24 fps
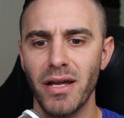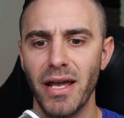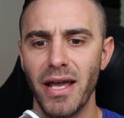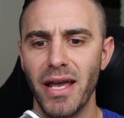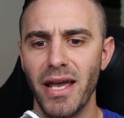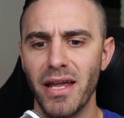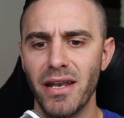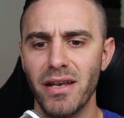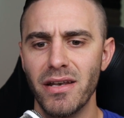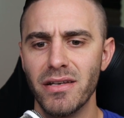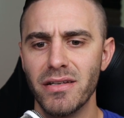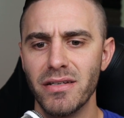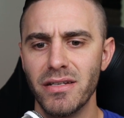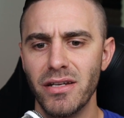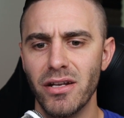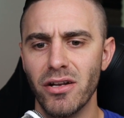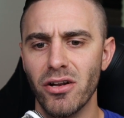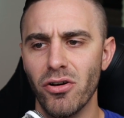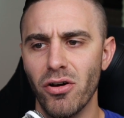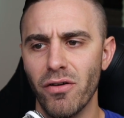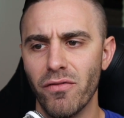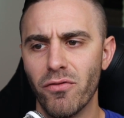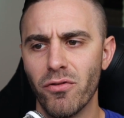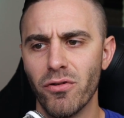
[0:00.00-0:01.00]
And you
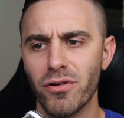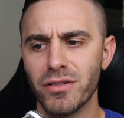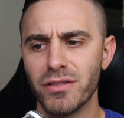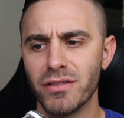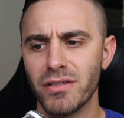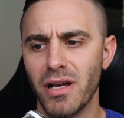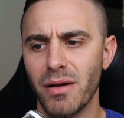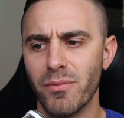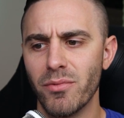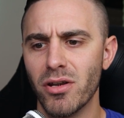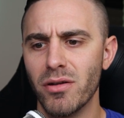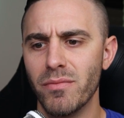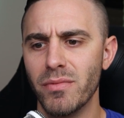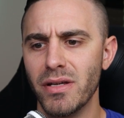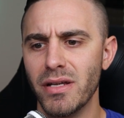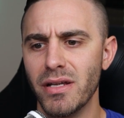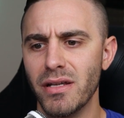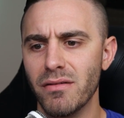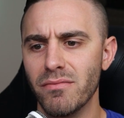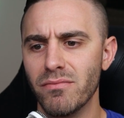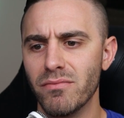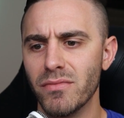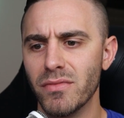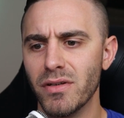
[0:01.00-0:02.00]
know, of course, I'm going to
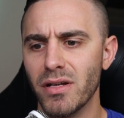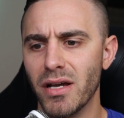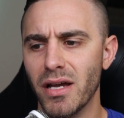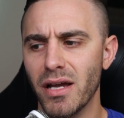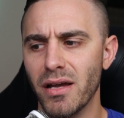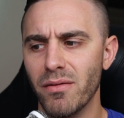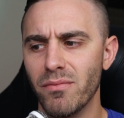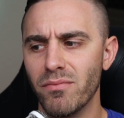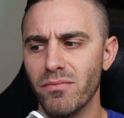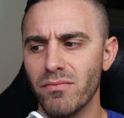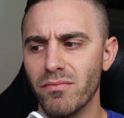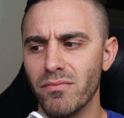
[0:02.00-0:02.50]
be uh,